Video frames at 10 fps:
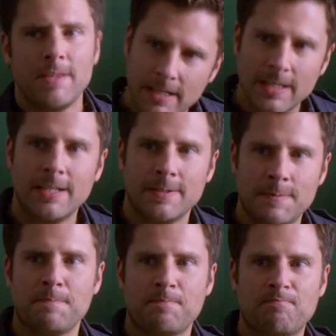Finnegan.
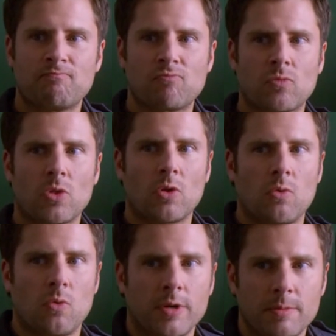again,
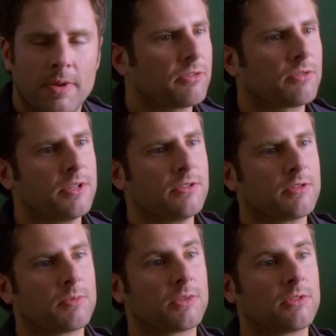what are best
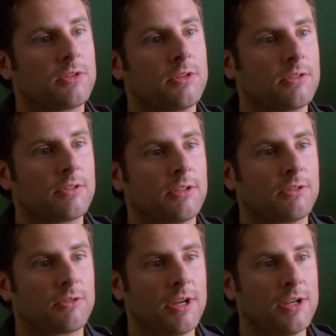friends of
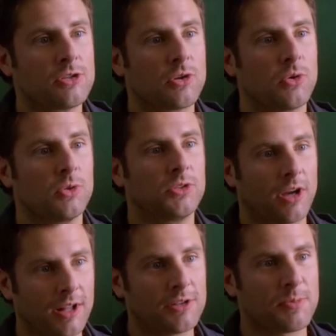mysteriously estranged
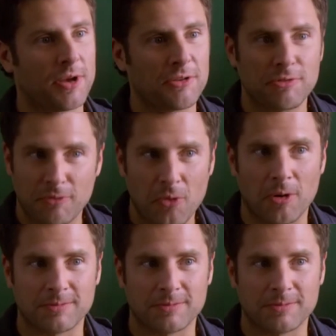old college pals